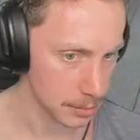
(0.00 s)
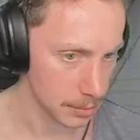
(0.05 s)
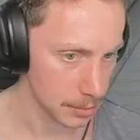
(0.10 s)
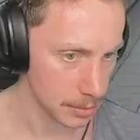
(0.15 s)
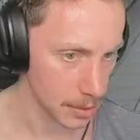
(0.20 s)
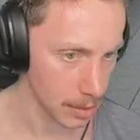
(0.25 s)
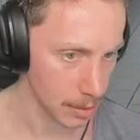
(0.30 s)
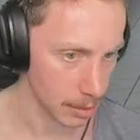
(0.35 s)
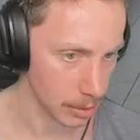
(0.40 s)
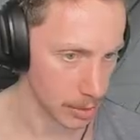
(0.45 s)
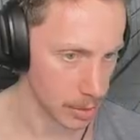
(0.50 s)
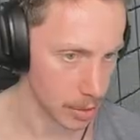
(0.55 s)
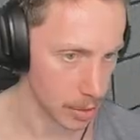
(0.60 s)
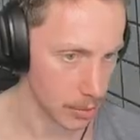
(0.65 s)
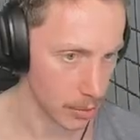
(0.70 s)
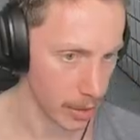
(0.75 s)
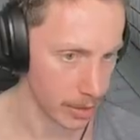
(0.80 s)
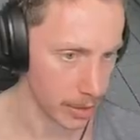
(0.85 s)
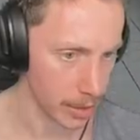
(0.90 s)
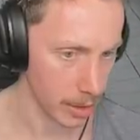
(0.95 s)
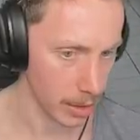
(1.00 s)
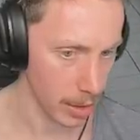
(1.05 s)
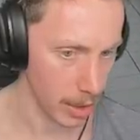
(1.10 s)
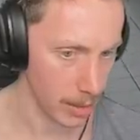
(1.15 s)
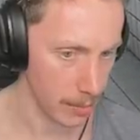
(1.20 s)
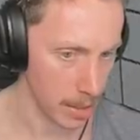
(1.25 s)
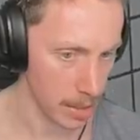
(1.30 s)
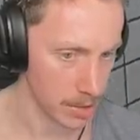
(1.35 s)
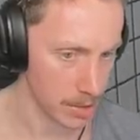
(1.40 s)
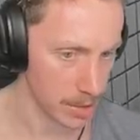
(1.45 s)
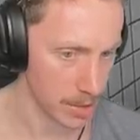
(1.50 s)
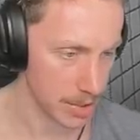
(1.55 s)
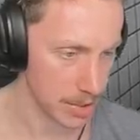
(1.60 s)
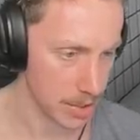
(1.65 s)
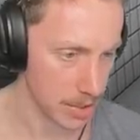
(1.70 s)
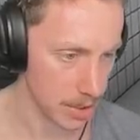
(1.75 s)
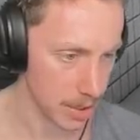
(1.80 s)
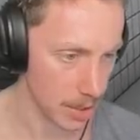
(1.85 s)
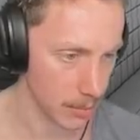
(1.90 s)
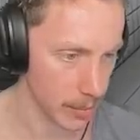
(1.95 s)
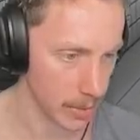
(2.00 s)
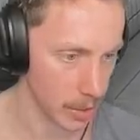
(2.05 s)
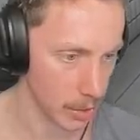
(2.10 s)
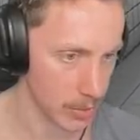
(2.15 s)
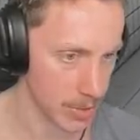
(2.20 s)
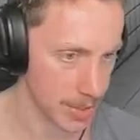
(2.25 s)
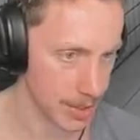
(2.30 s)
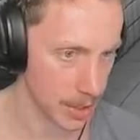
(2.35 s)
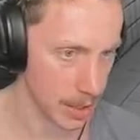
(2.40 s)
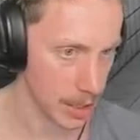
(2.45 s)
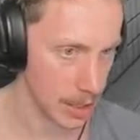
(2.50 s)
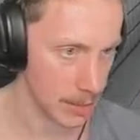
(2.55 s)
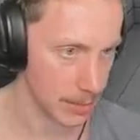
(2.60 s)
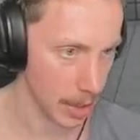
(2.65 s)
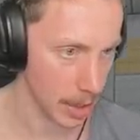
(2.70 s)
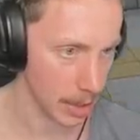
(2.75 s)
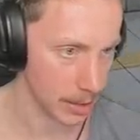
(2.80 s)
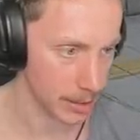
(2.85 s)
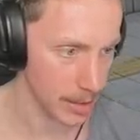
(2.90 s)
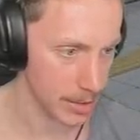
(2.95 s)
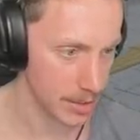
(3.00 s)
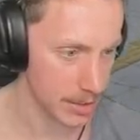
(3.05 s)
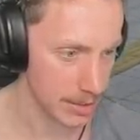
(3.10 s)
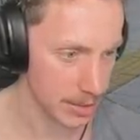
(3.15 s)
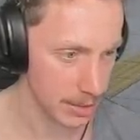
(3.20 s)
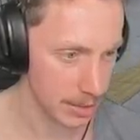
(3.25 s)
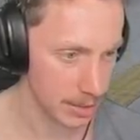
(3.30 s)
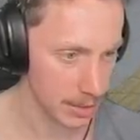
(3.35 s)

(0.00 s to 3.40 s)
A little turn right here. I imagine this is so that we don't see behind us.